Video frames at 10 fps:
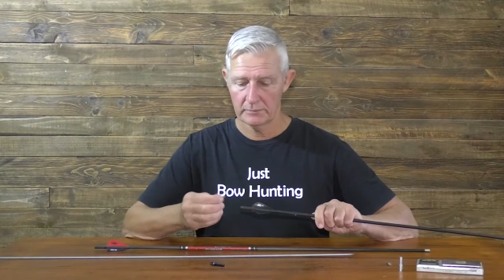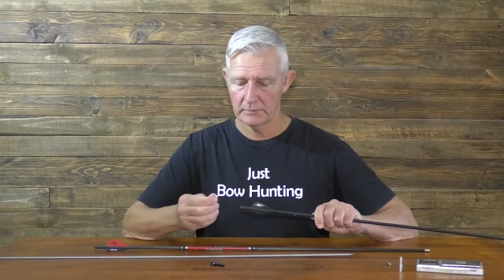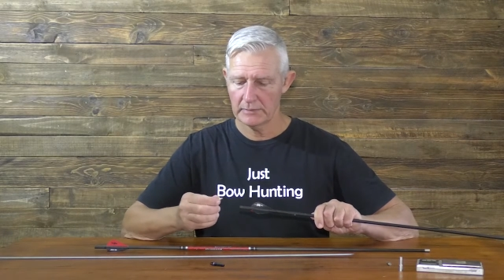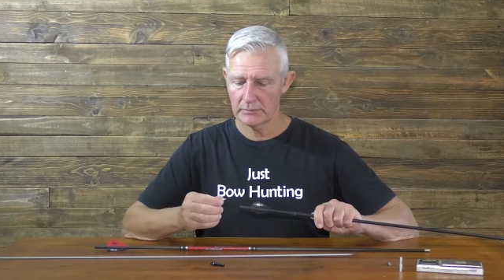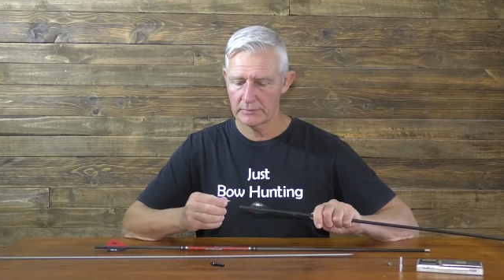
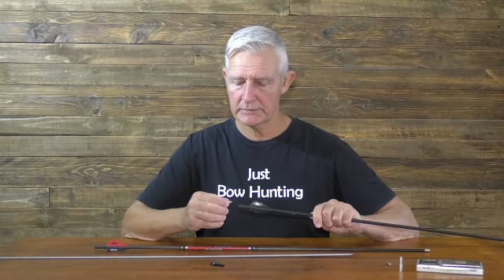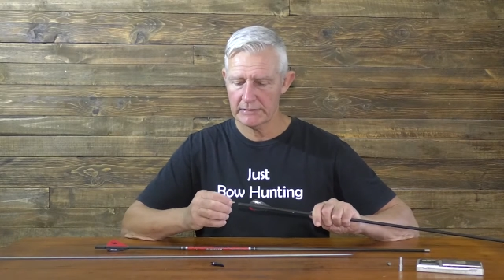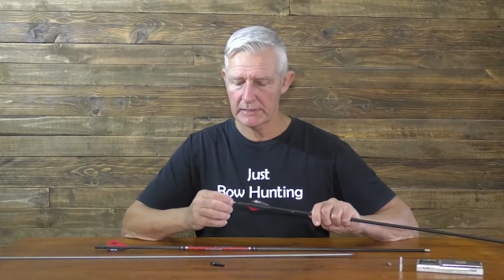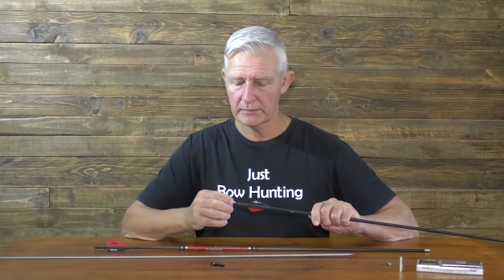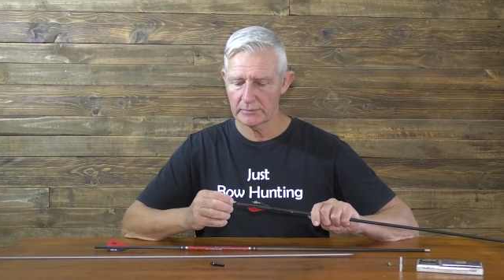in other words,
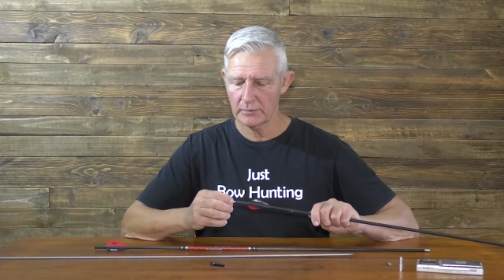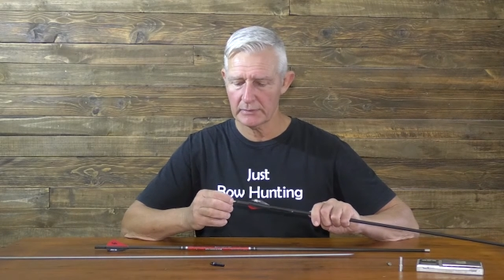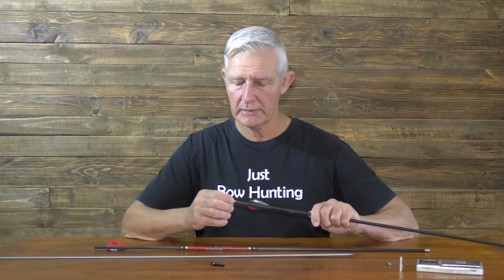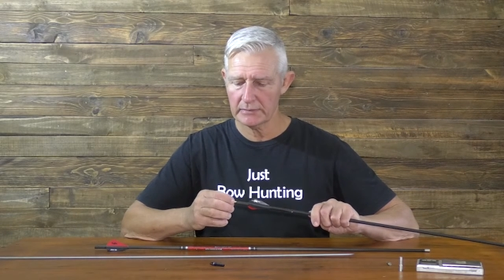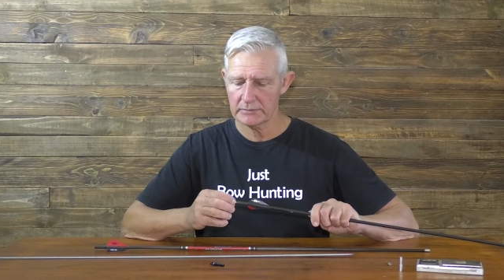take the
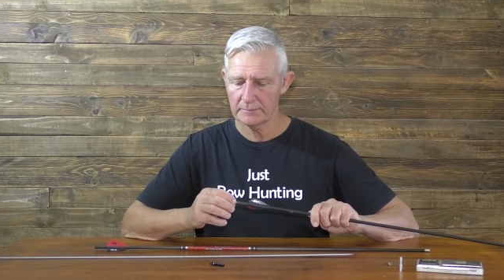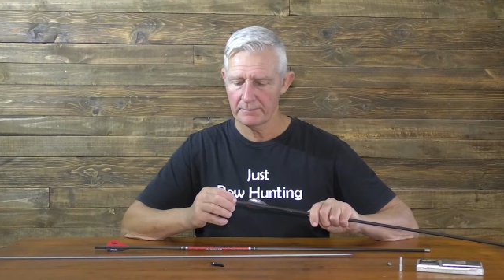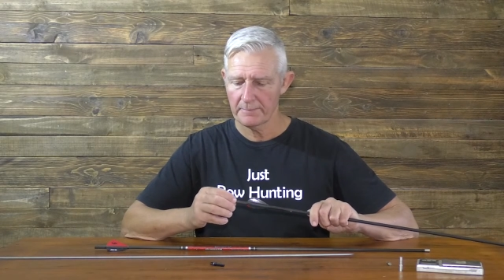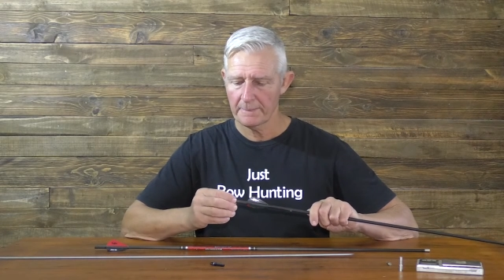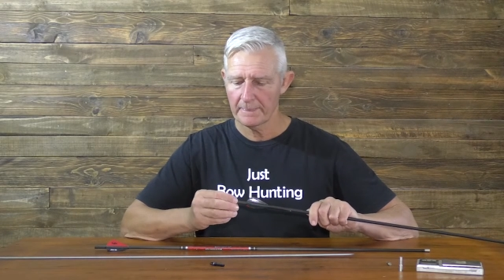
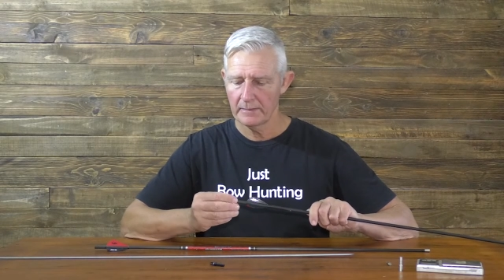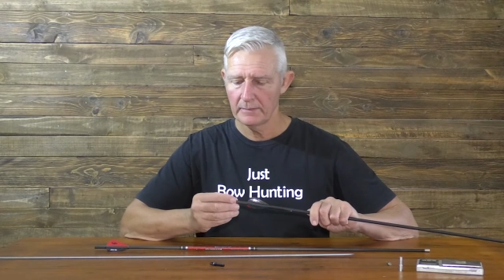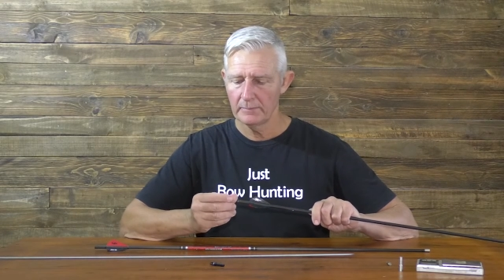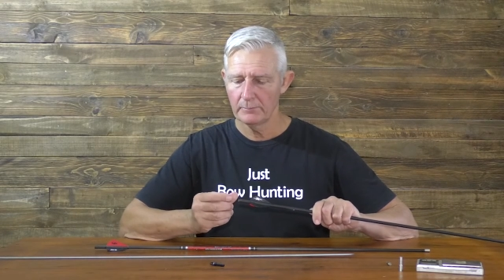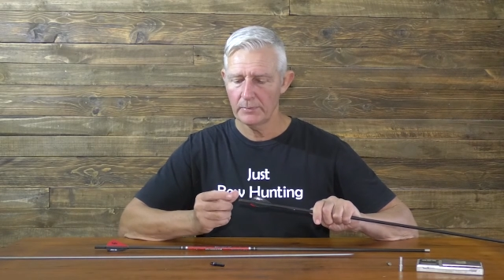knockout,
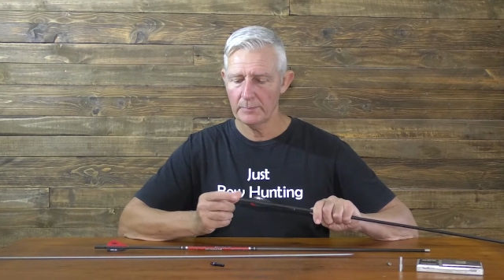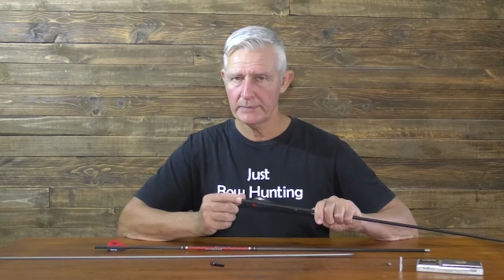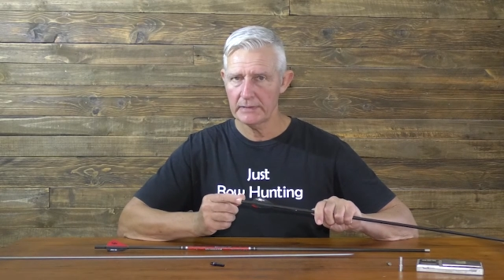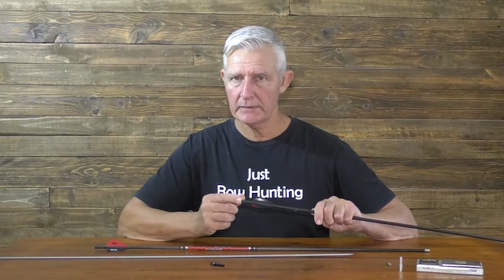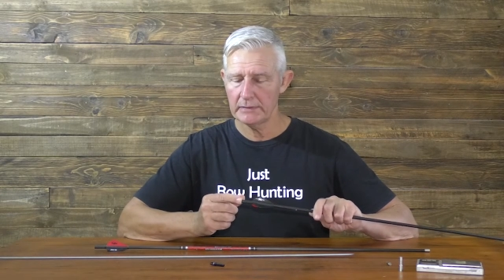pop
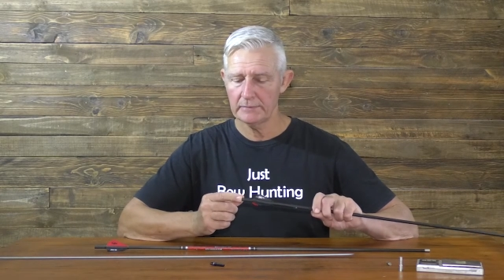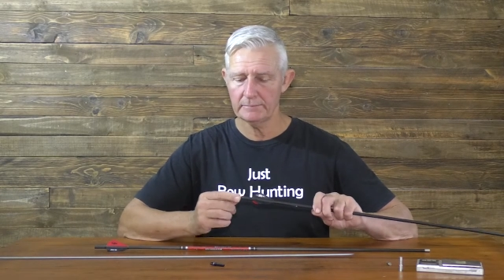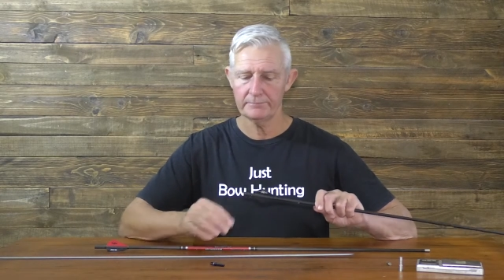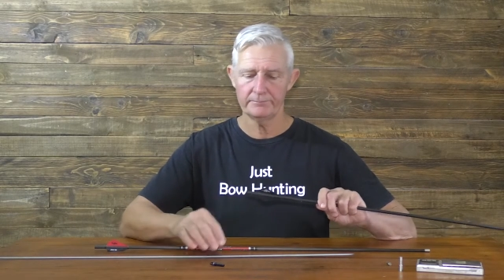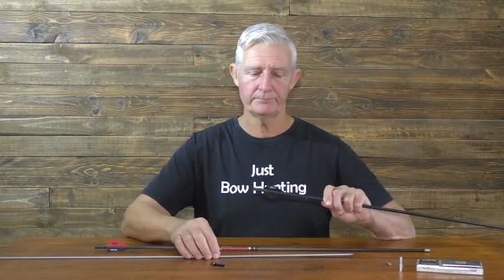that in,